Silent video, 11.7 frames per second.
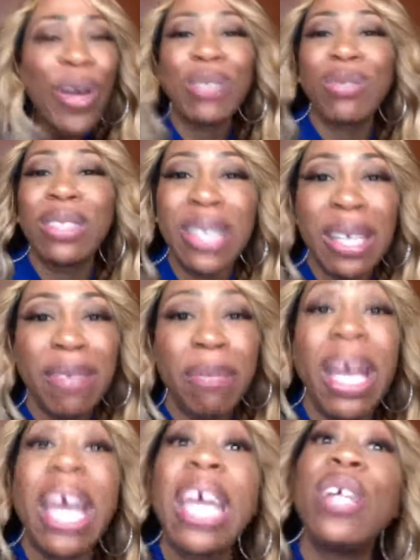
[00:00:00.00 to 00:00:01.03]
received
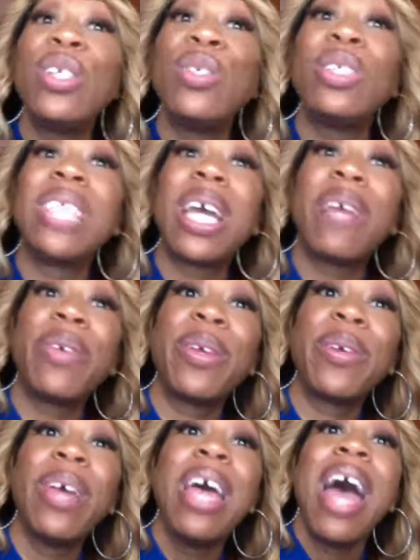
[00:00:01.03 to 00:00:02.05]
me and he'll do the same for you.
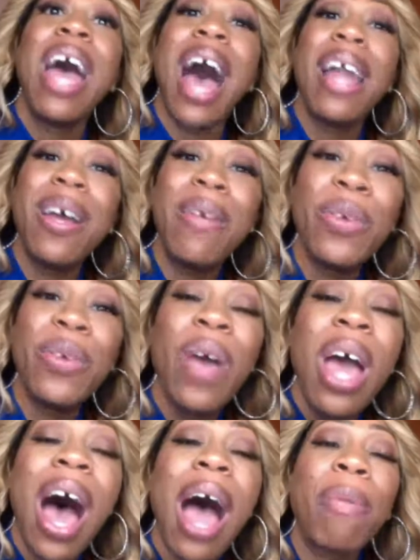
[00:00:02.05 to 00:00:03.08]
I love you.
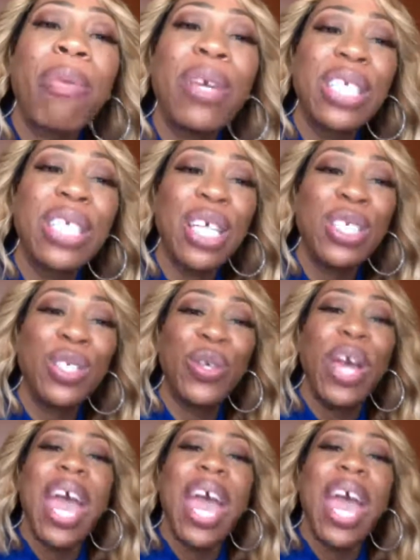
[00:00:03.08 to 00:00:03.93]
I appreciate you.